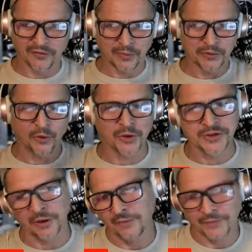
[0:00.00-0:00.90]
To put dog
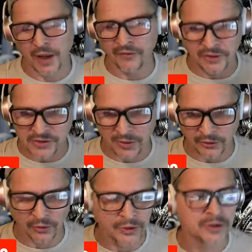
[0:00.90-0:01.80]
stuff. Everything's about
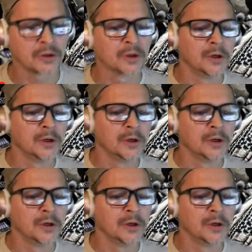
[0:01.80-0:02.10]
dogs here.